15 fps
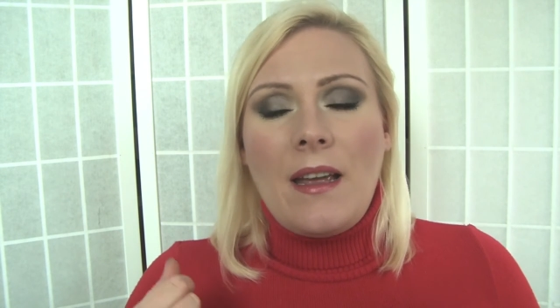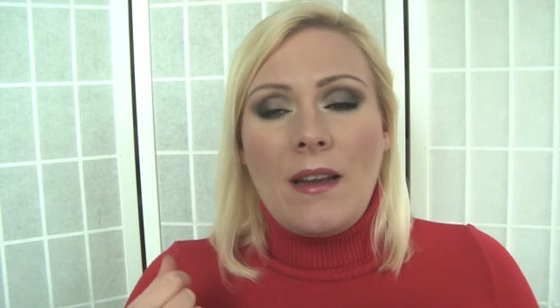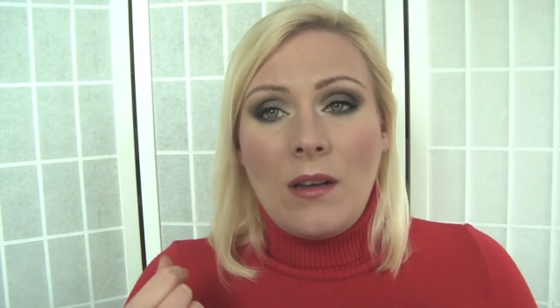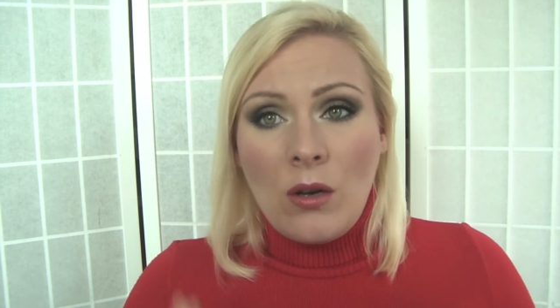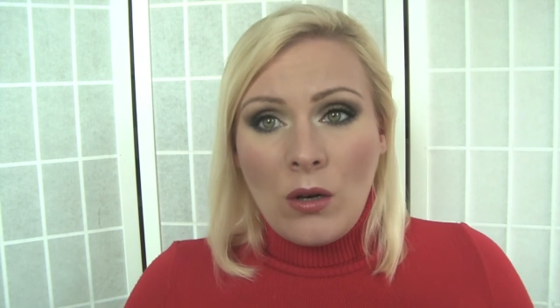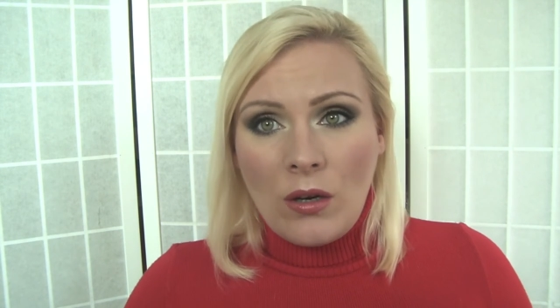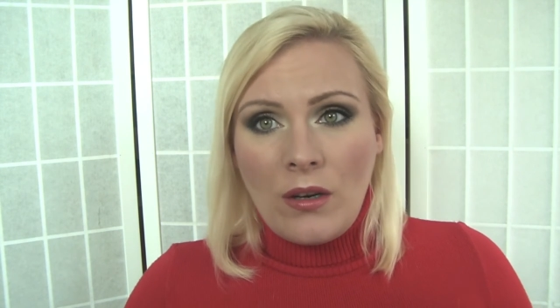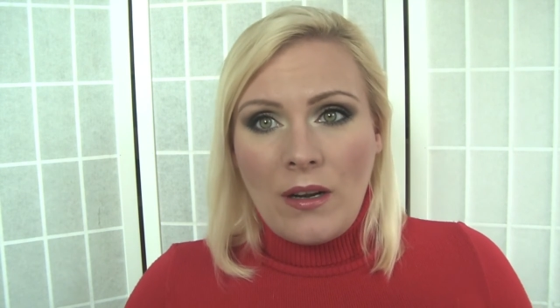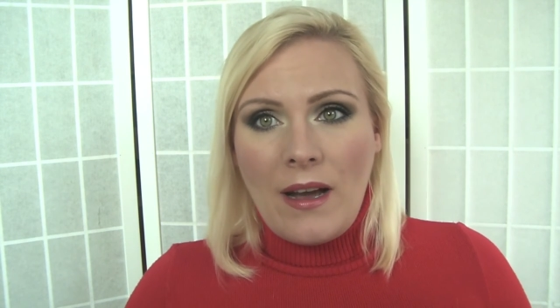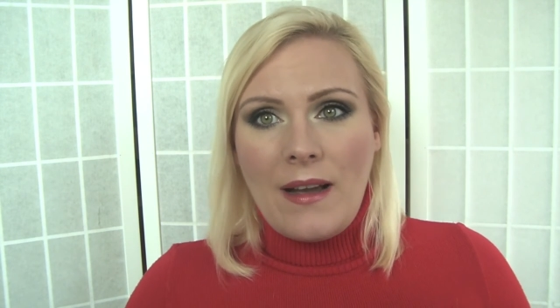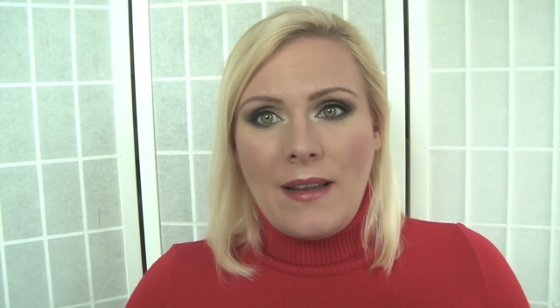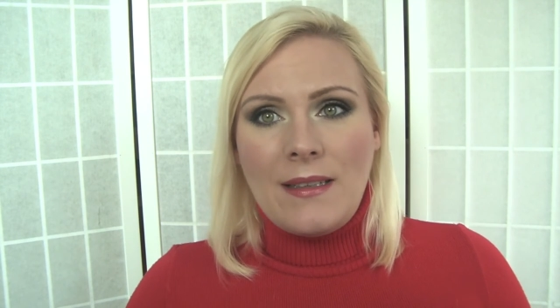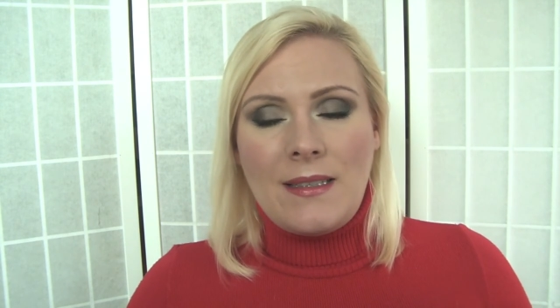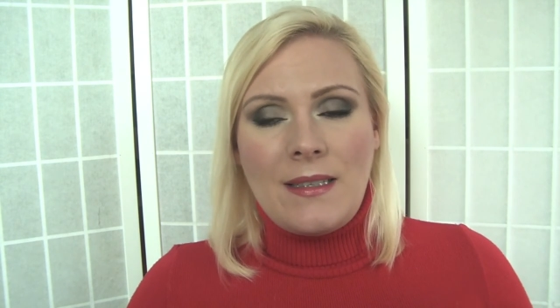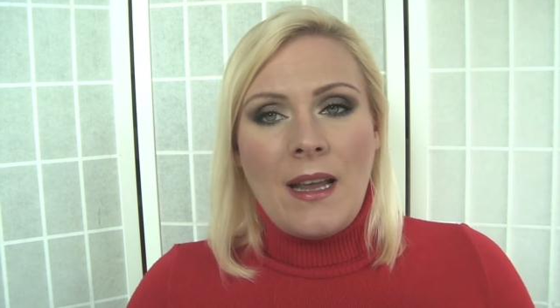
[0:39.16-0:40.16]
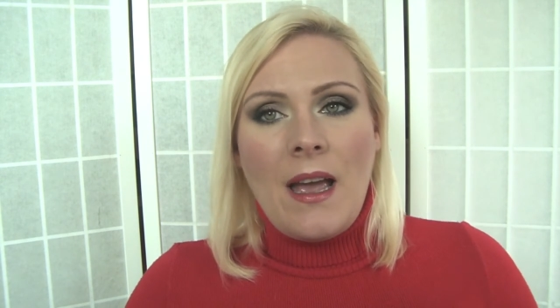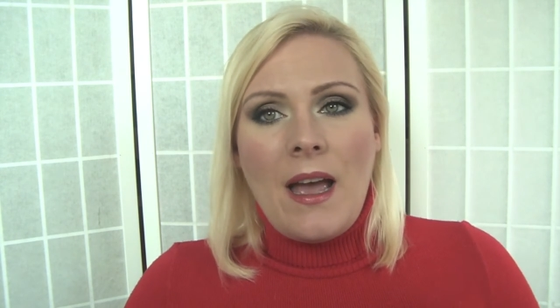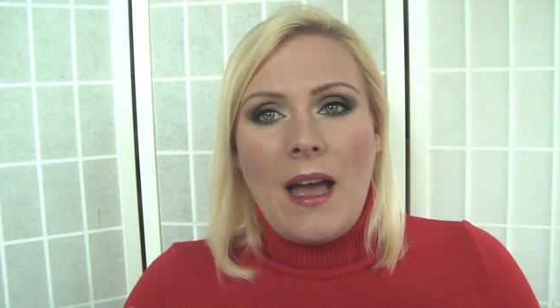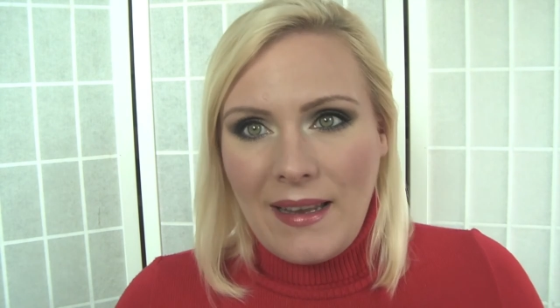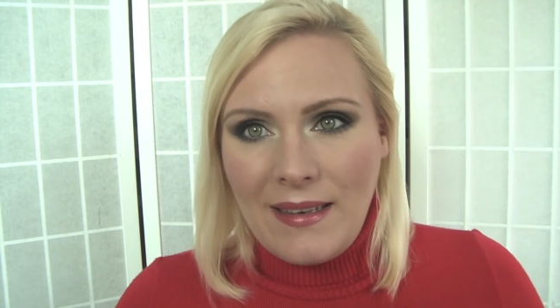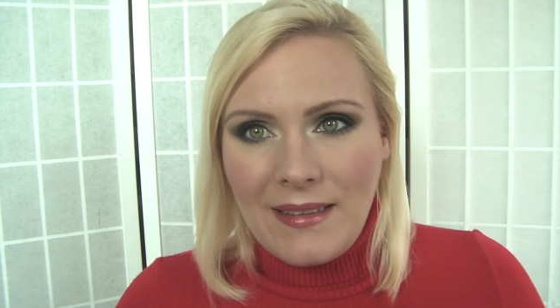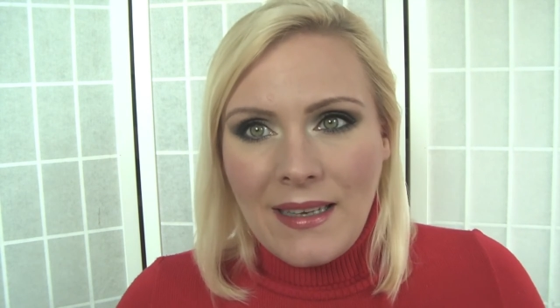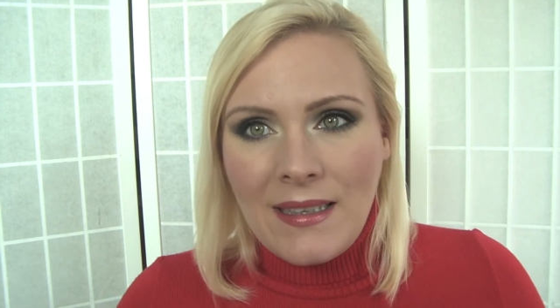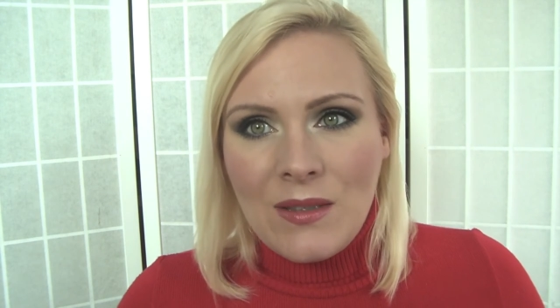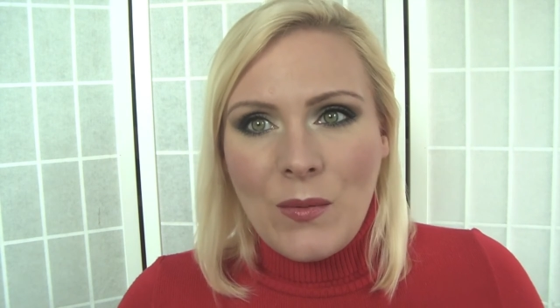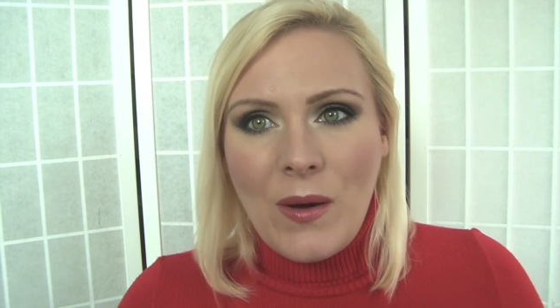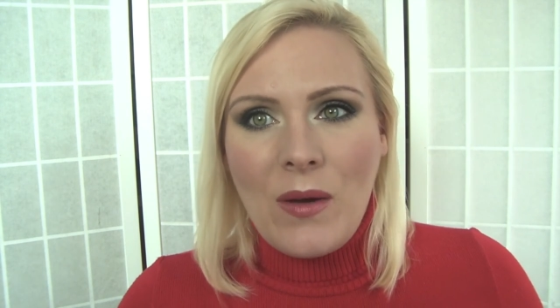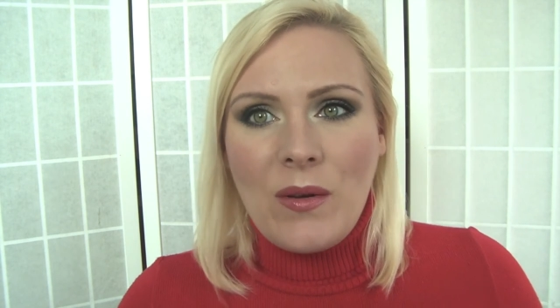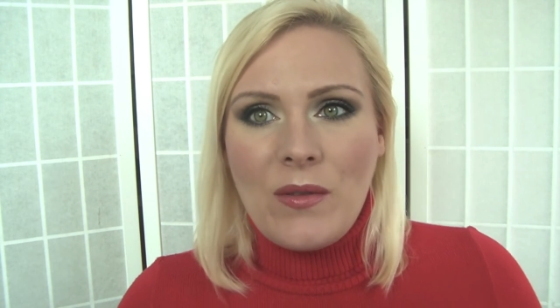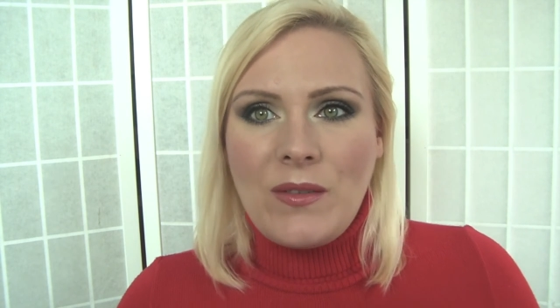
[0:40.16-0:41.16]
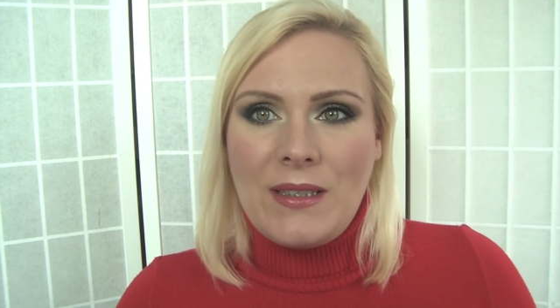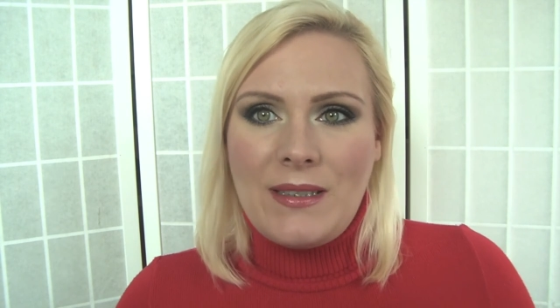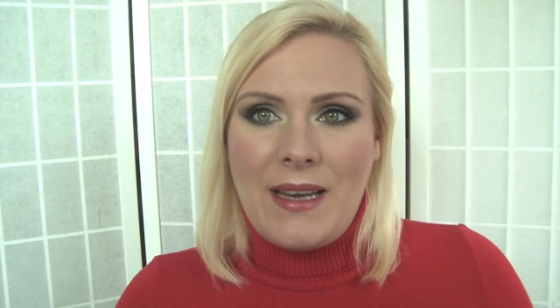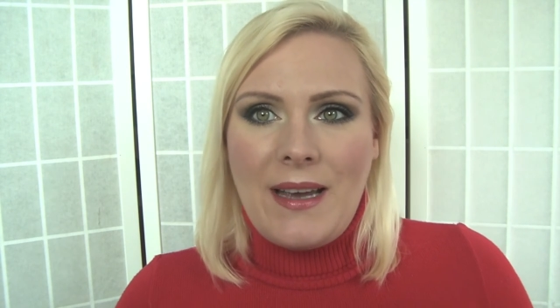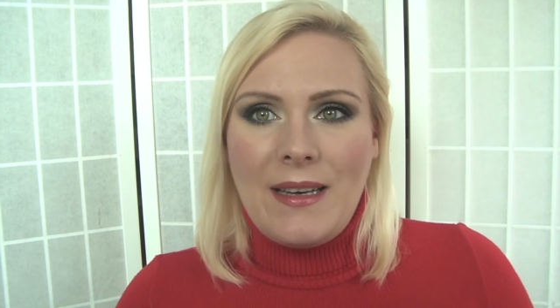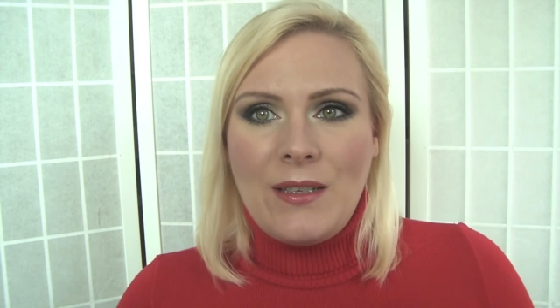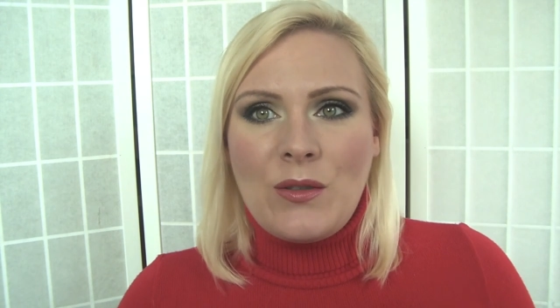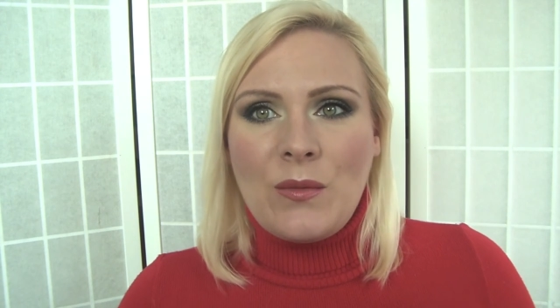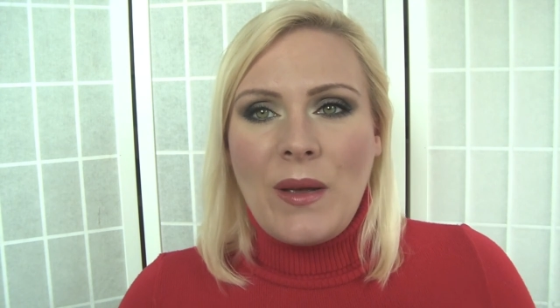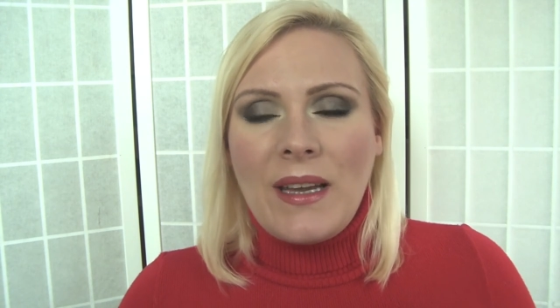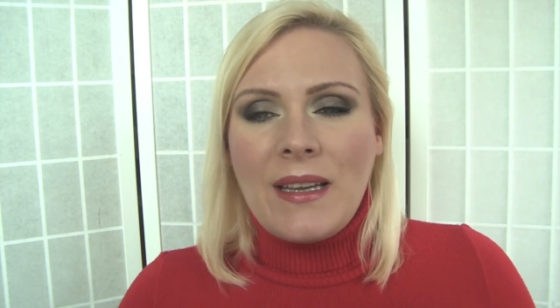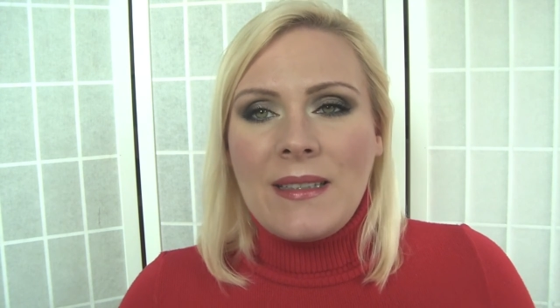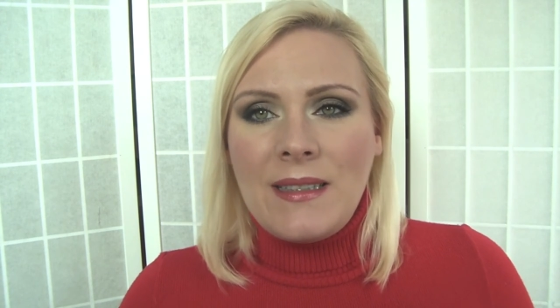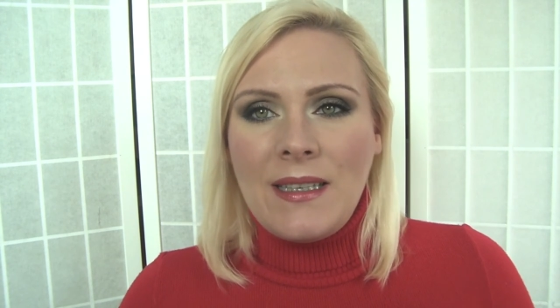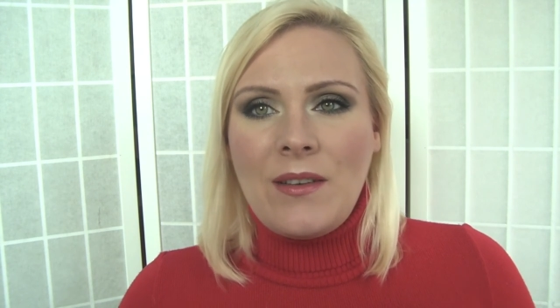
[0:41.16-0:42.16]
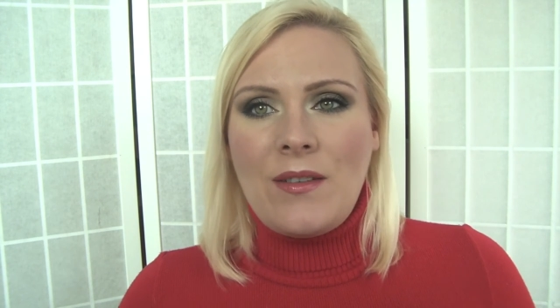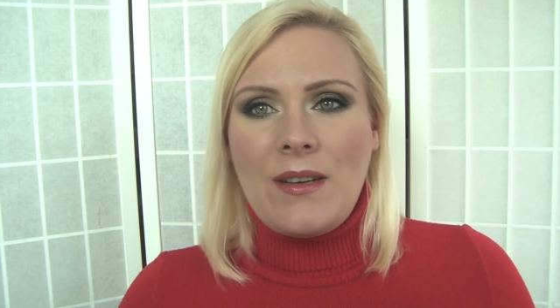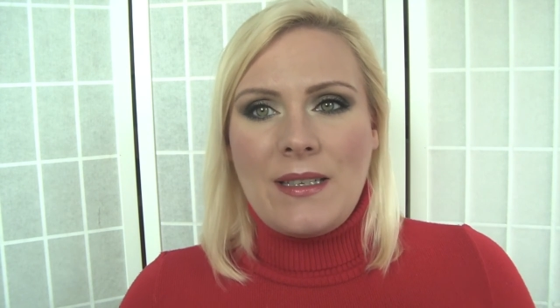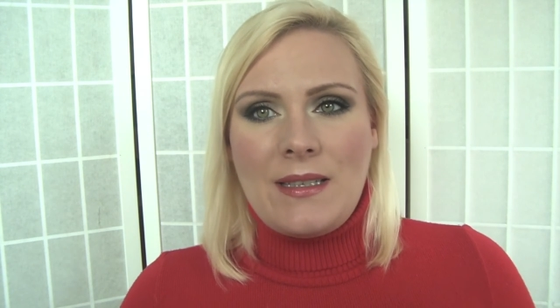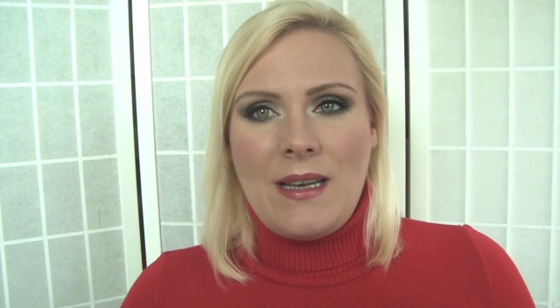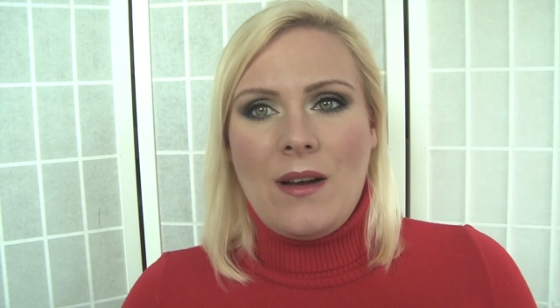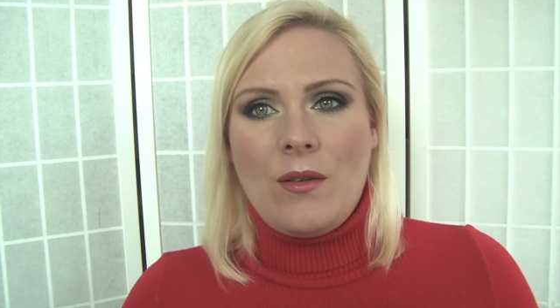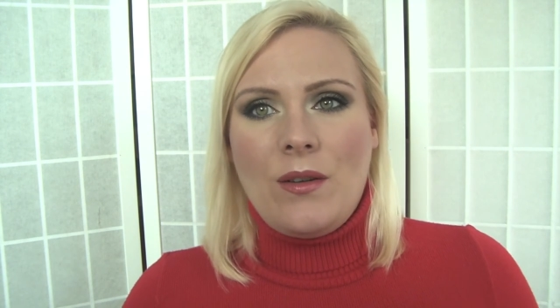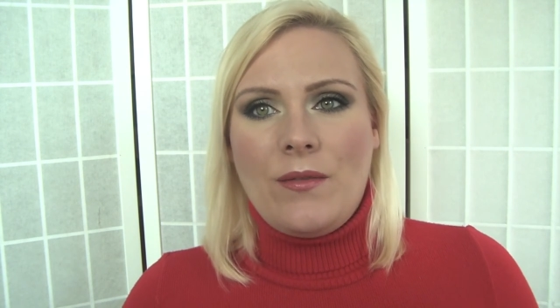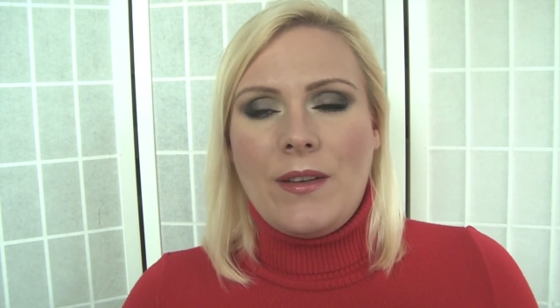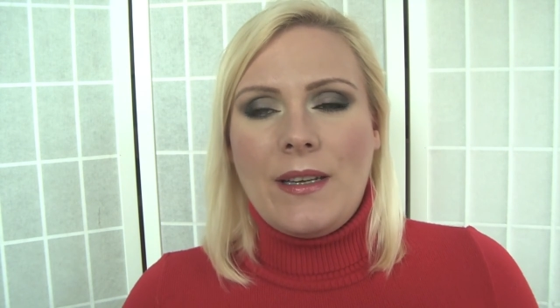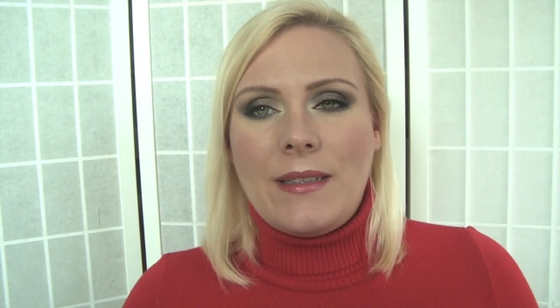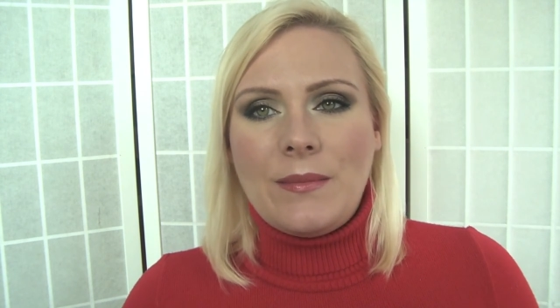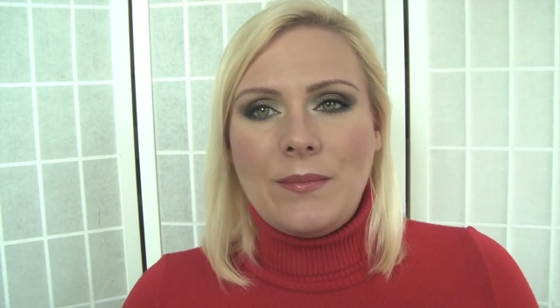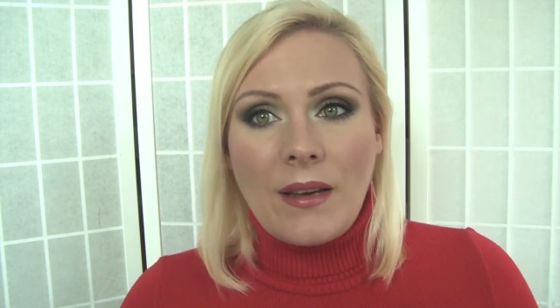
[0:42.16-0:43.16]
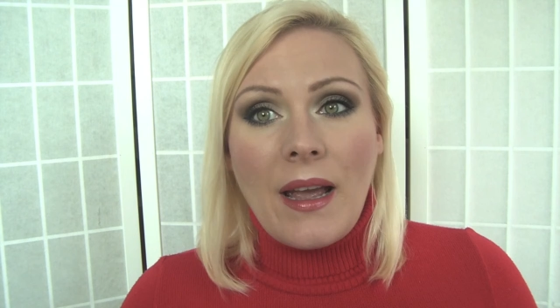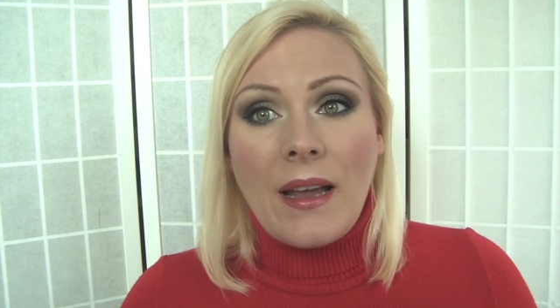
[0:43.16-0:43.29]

they look nice and that's why we've decided to make a series out of it.